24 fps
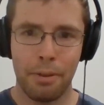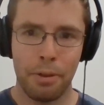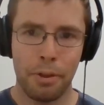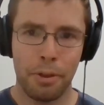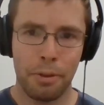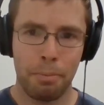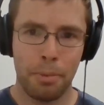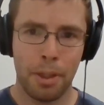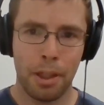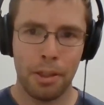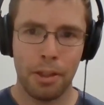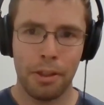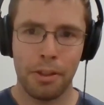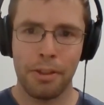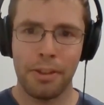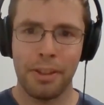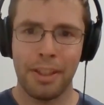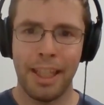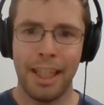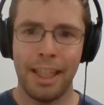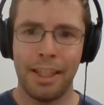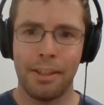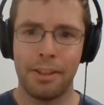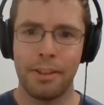smaller
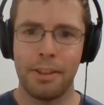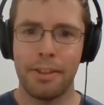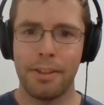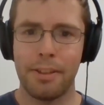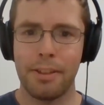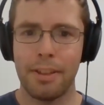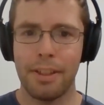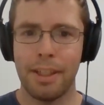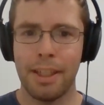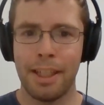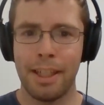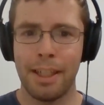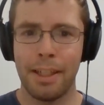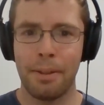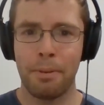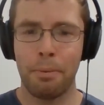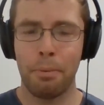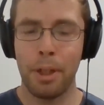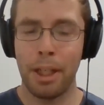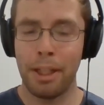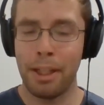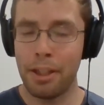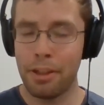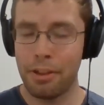scales,
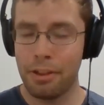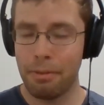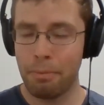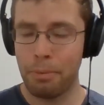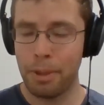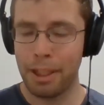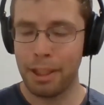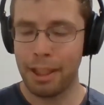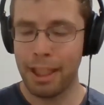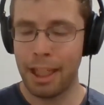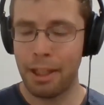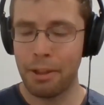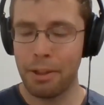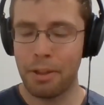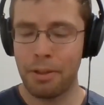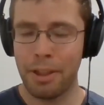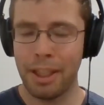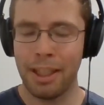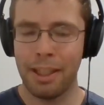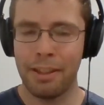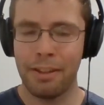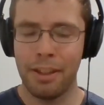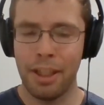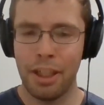we're
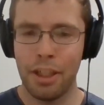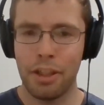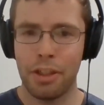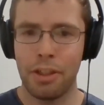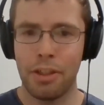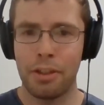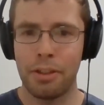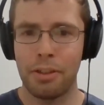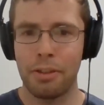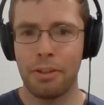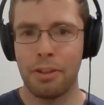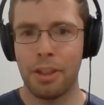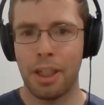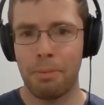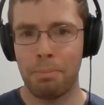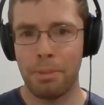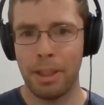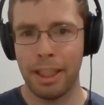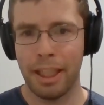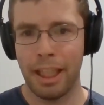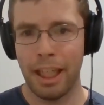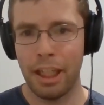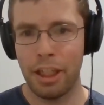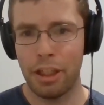encountering additional
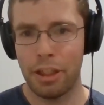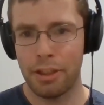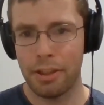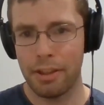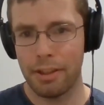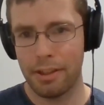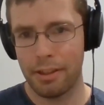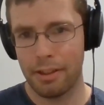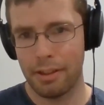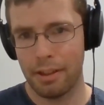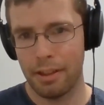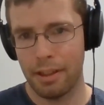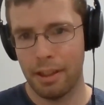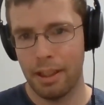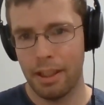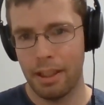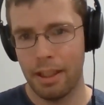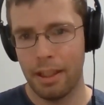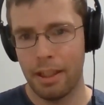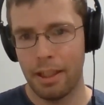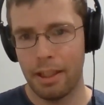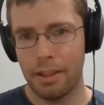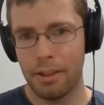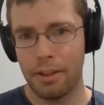complications.
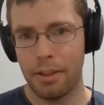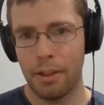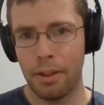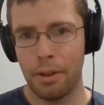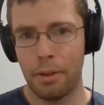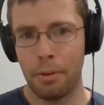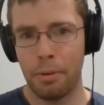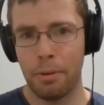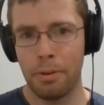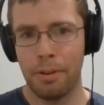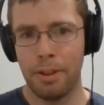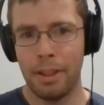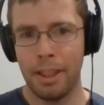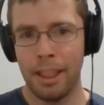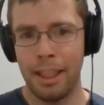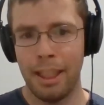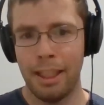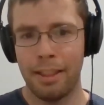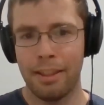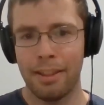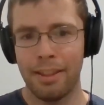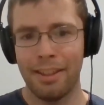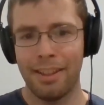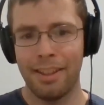So
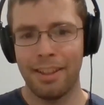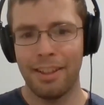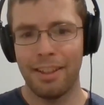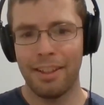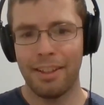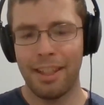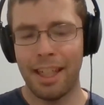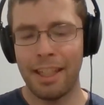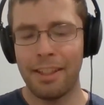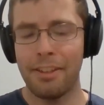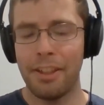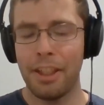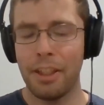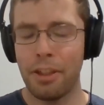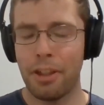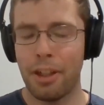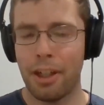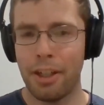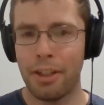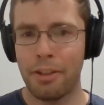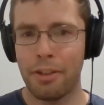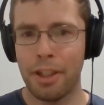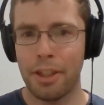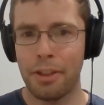the density
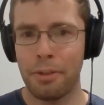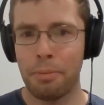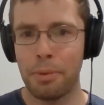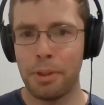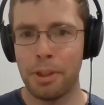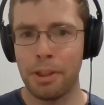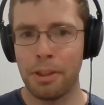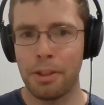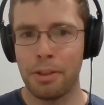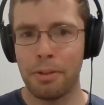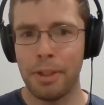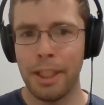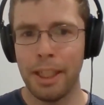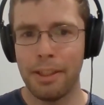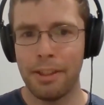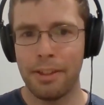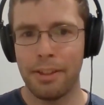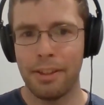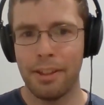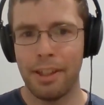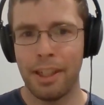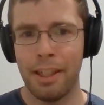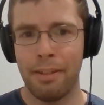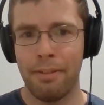contrast will
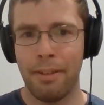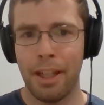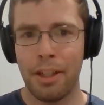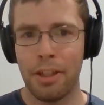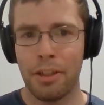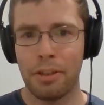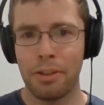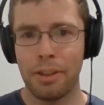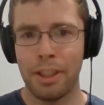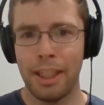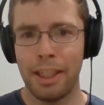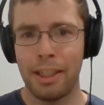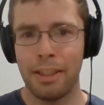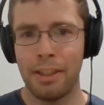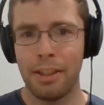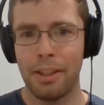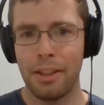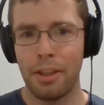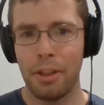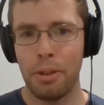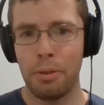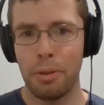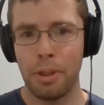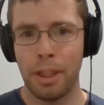increase, and eventually
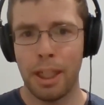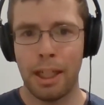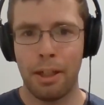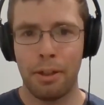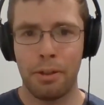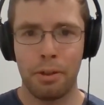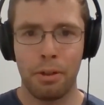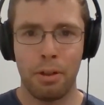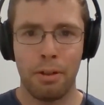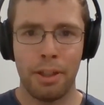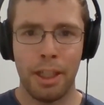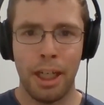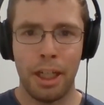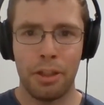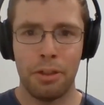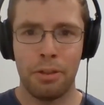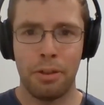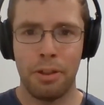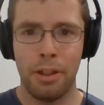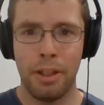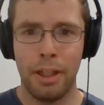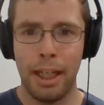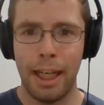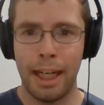you encounter gravitational
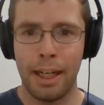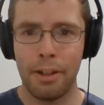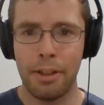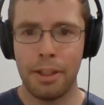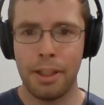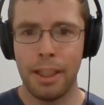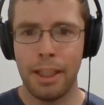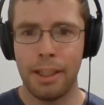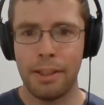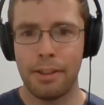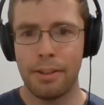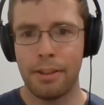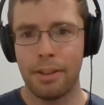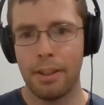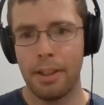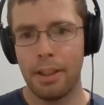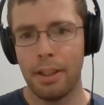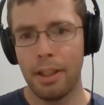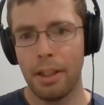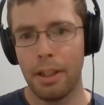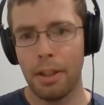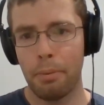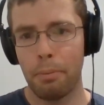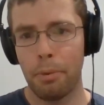nonlinearities,
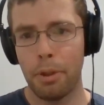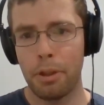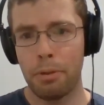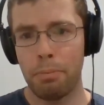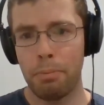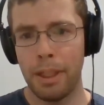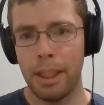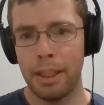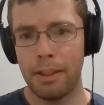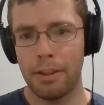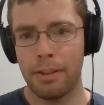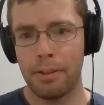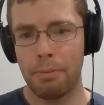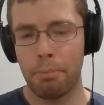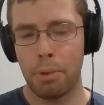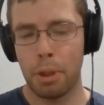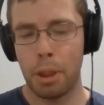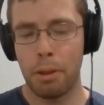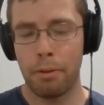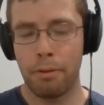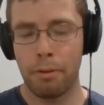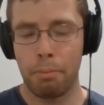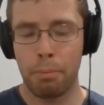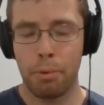which means
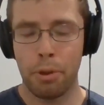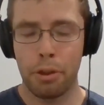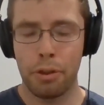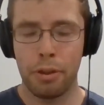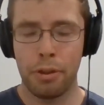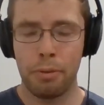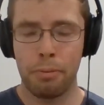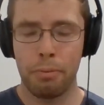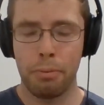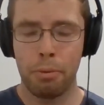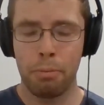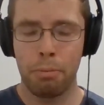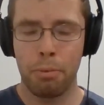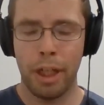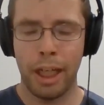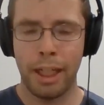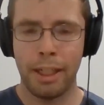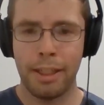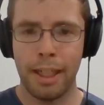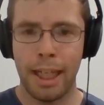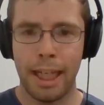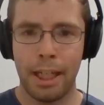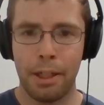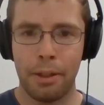perturbative approaches will
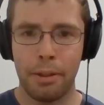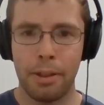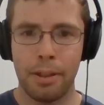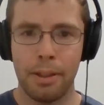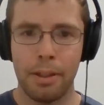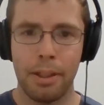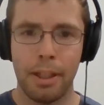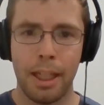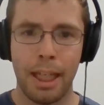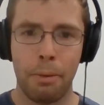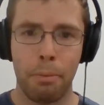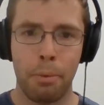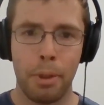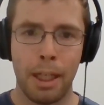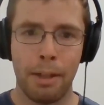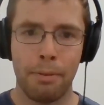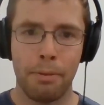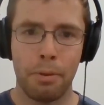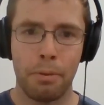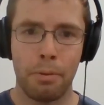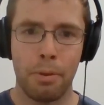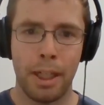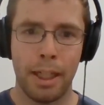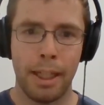break down, and we have
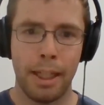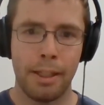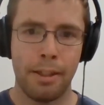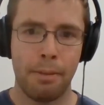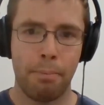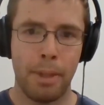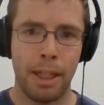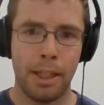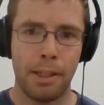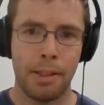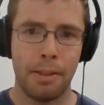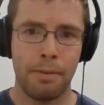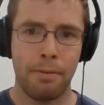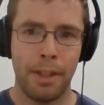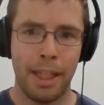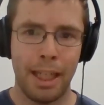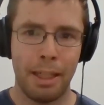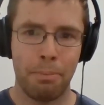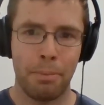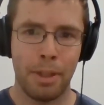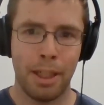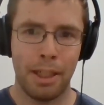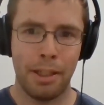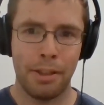to run expensive
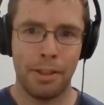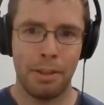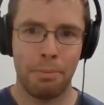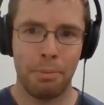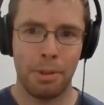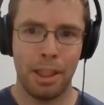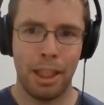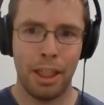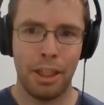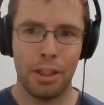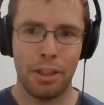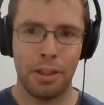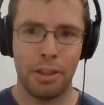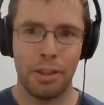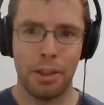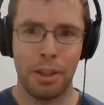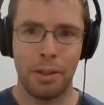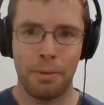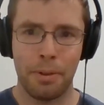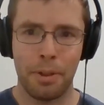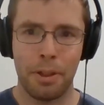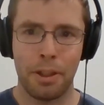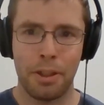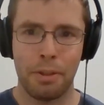n-body simulation
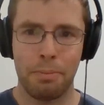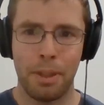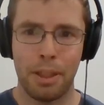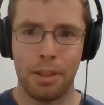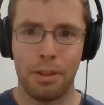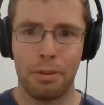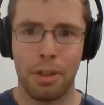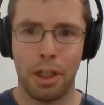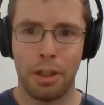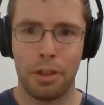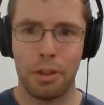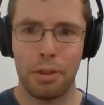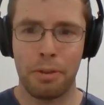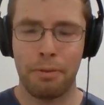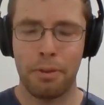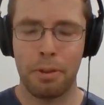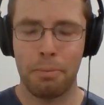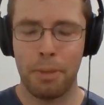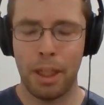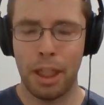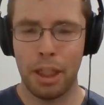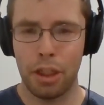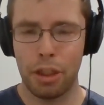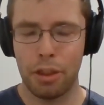of cosmic structure
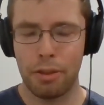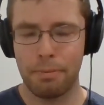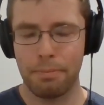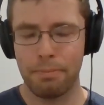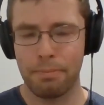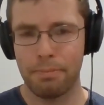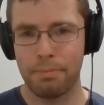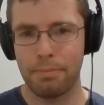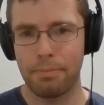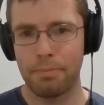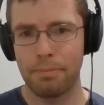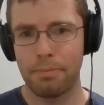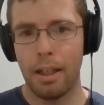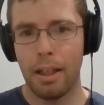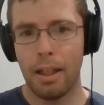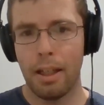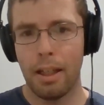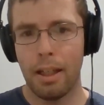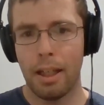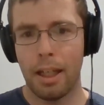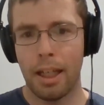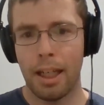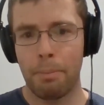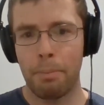formation.
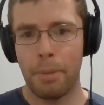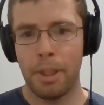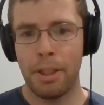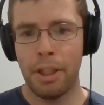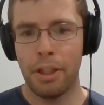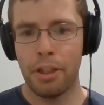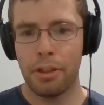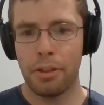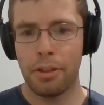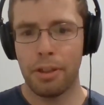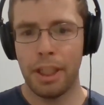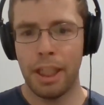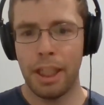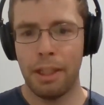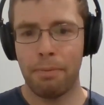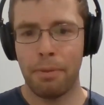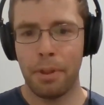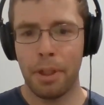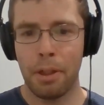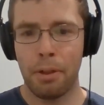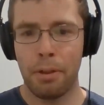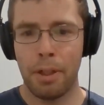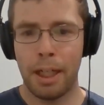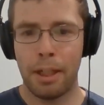Additionally, if we
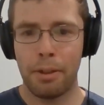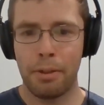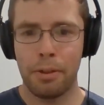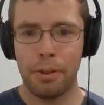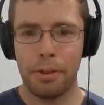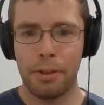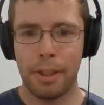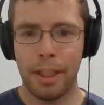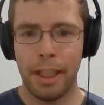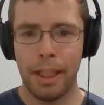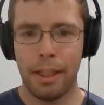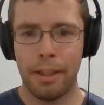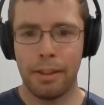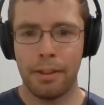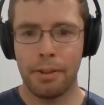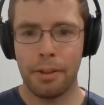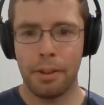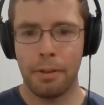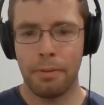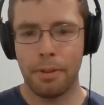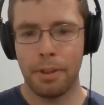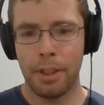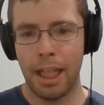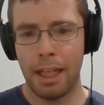go down to scales
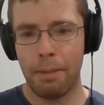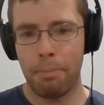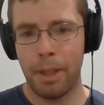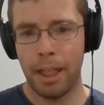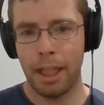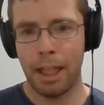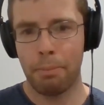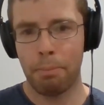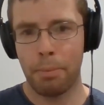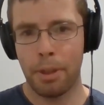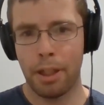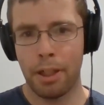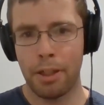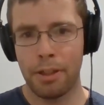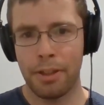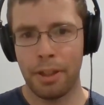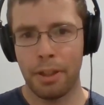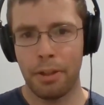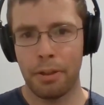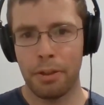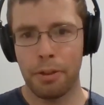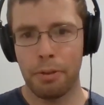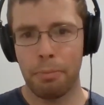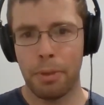of 10
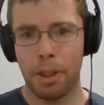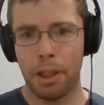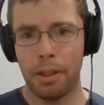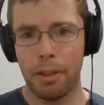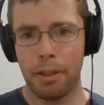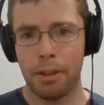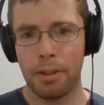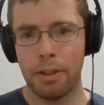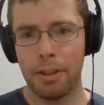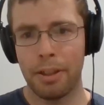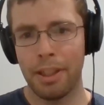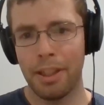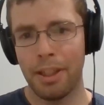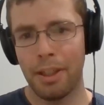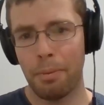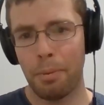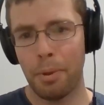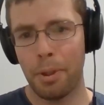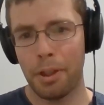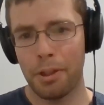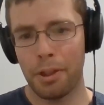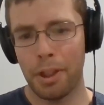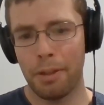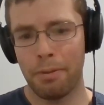megaparsec or smaller,
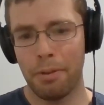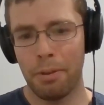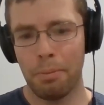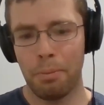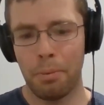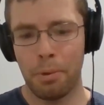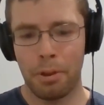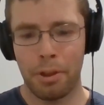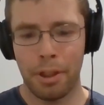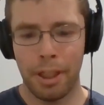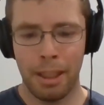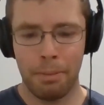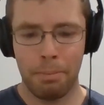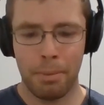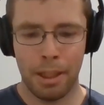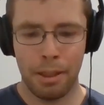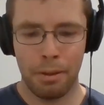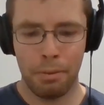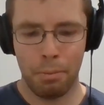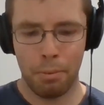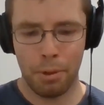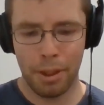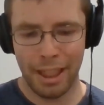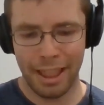we also have to worry
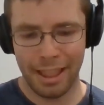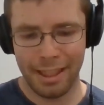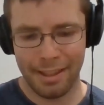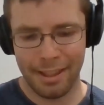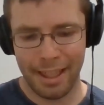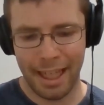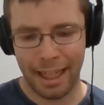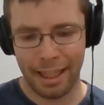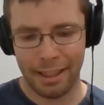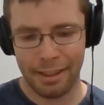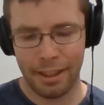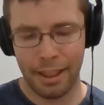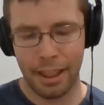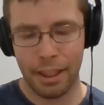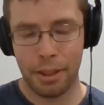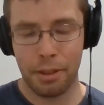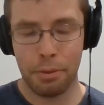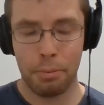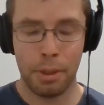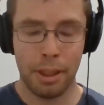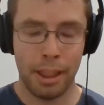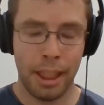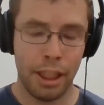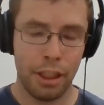about what exactly is
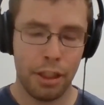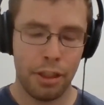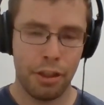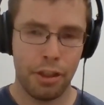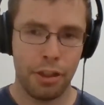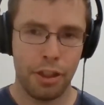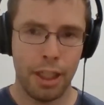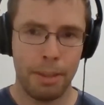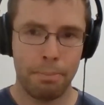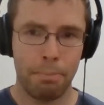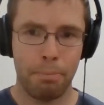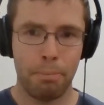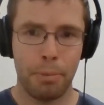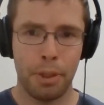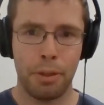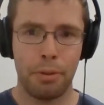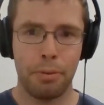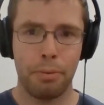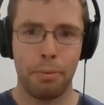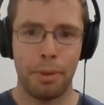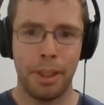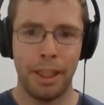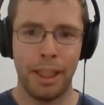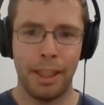the relationship
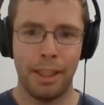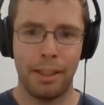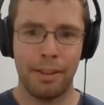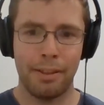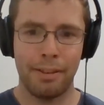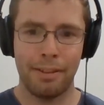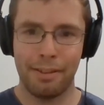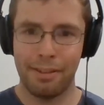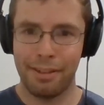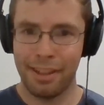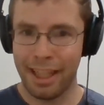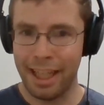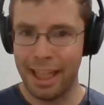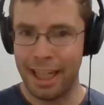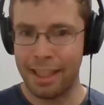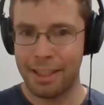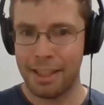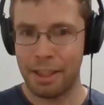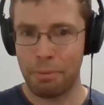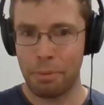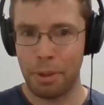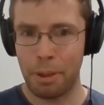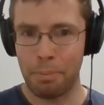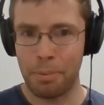between the
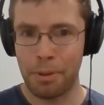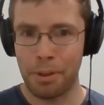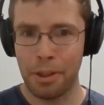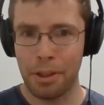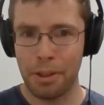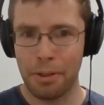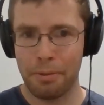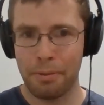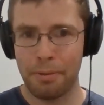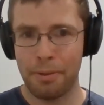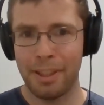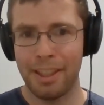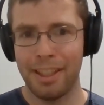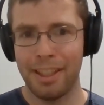galaxies we observe